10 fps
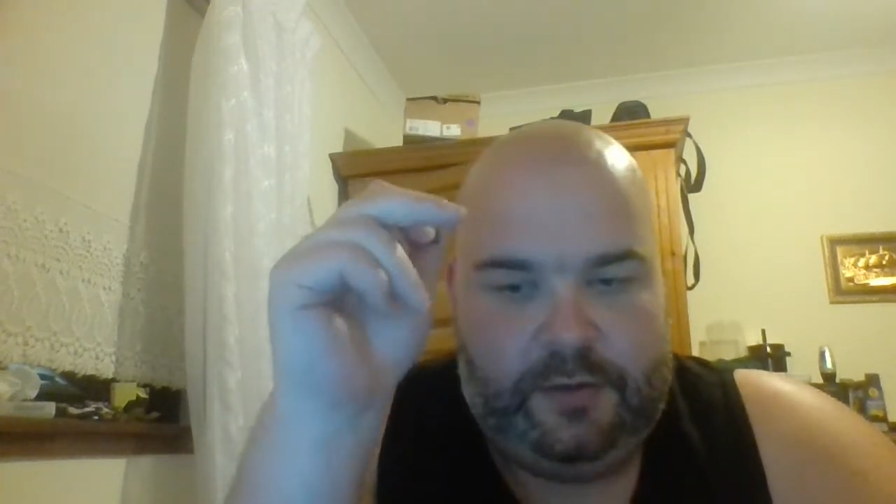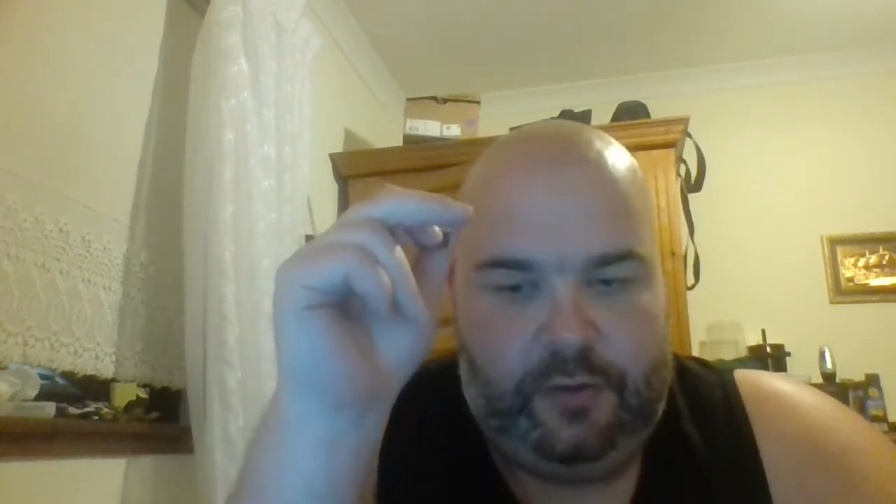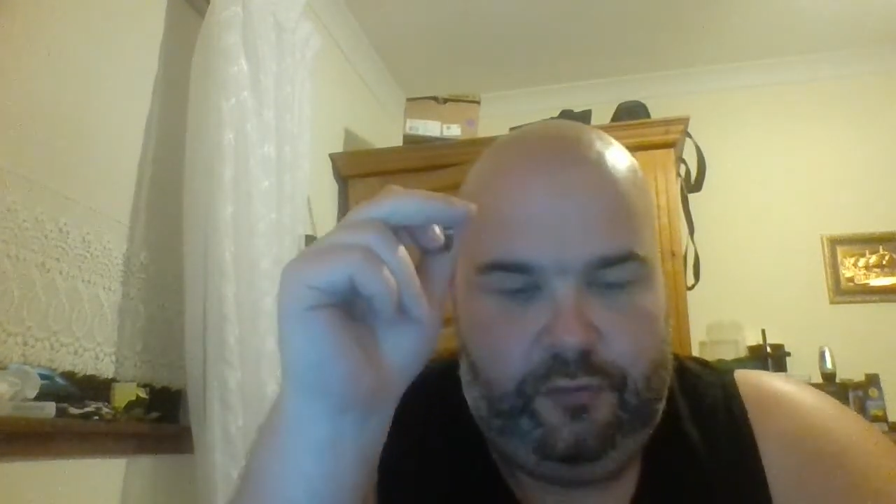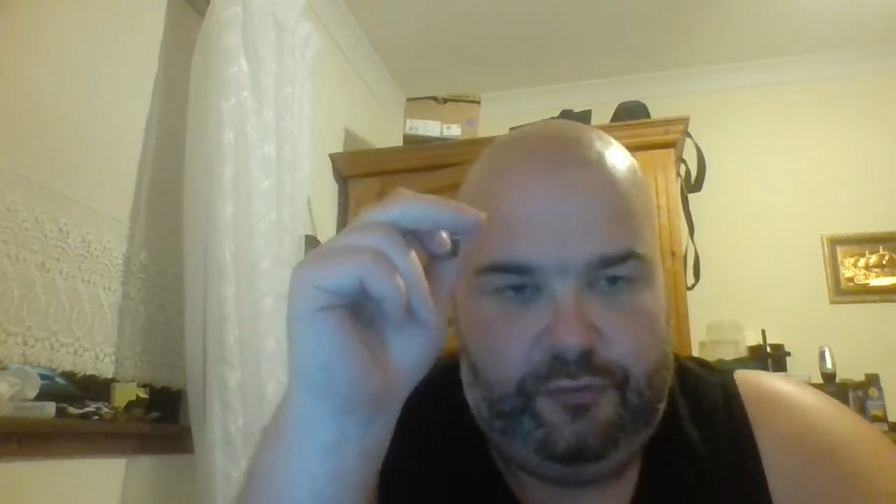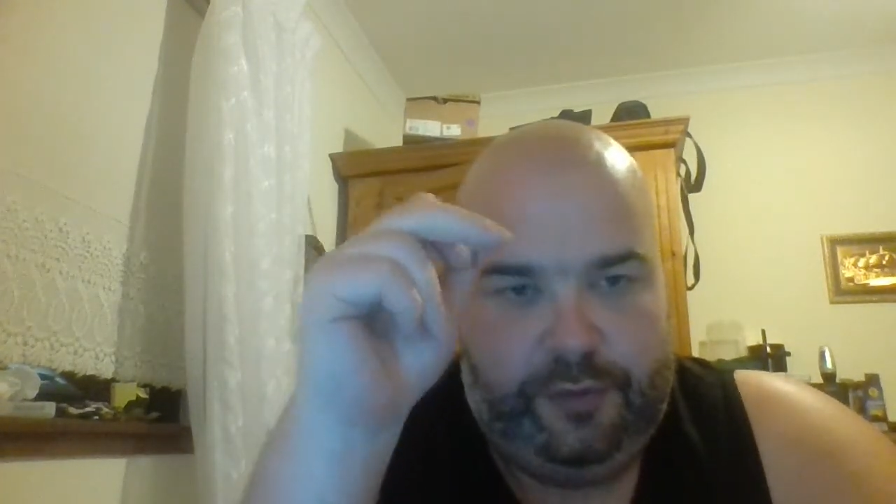
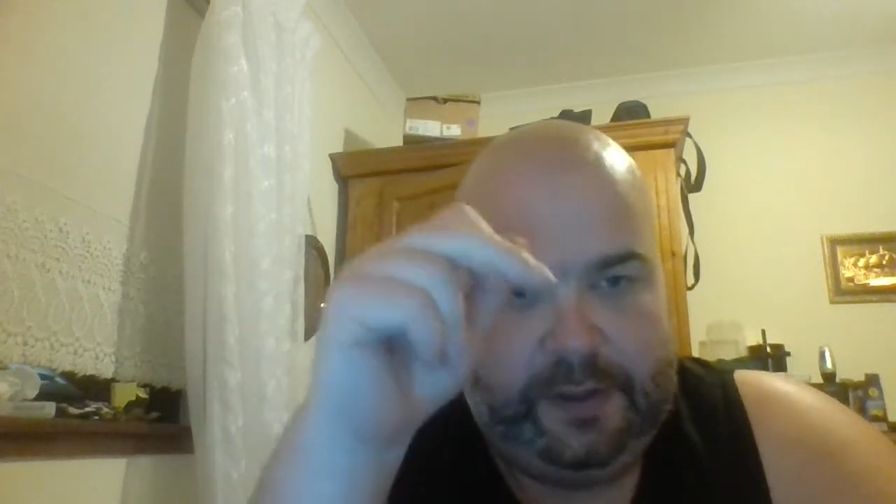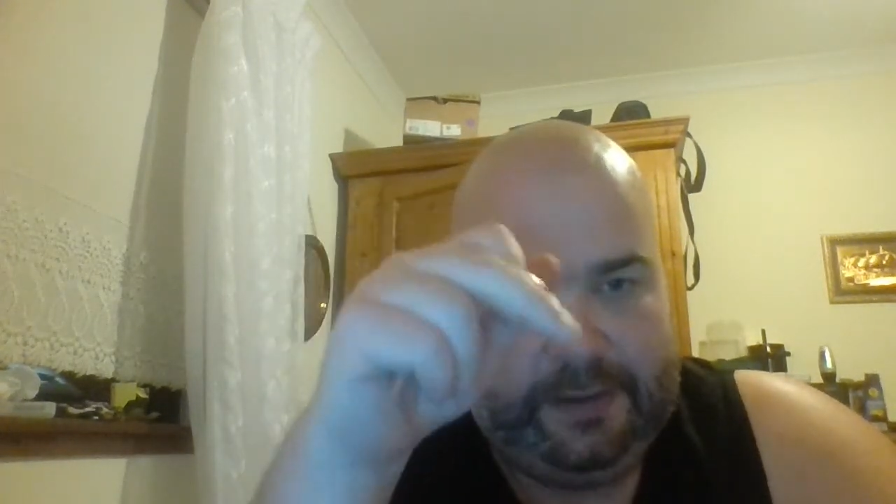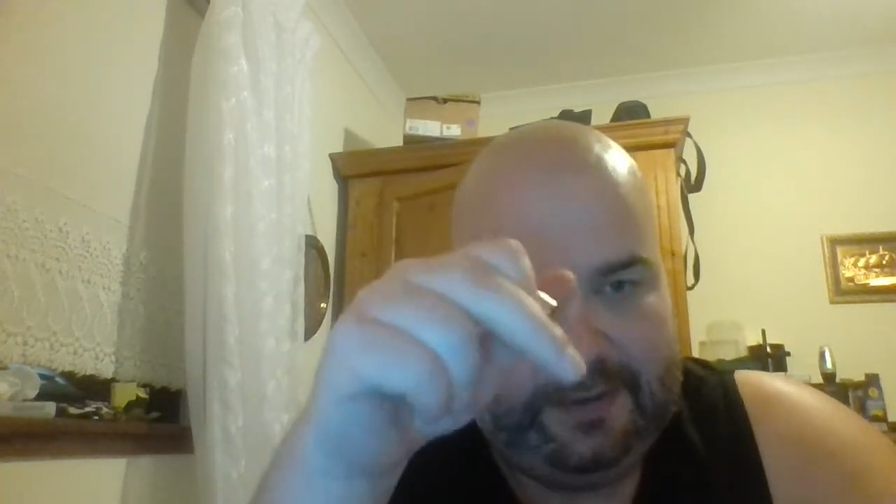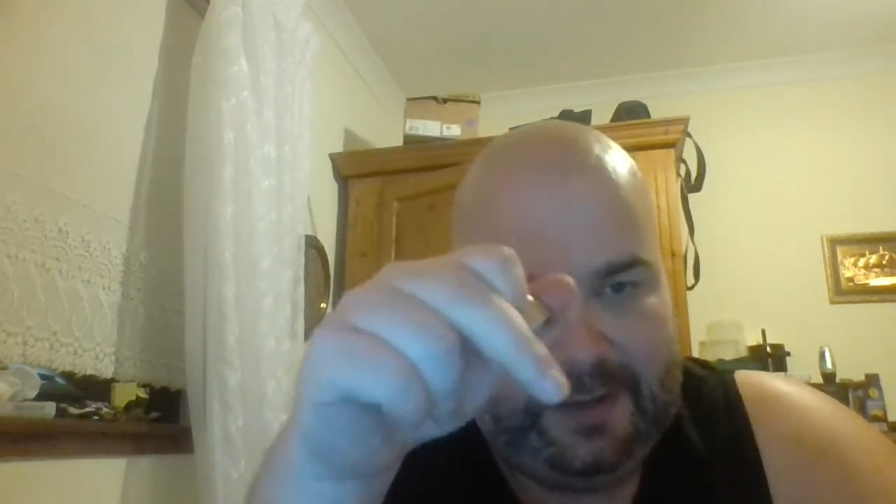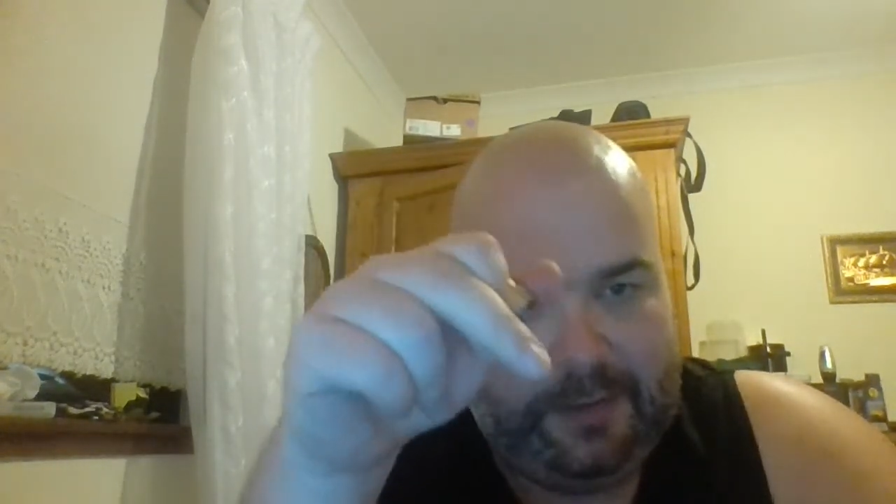got
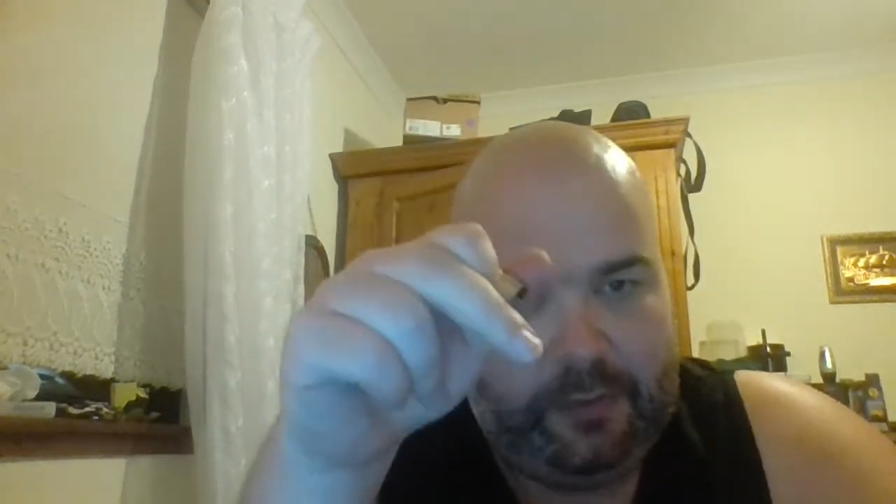really deep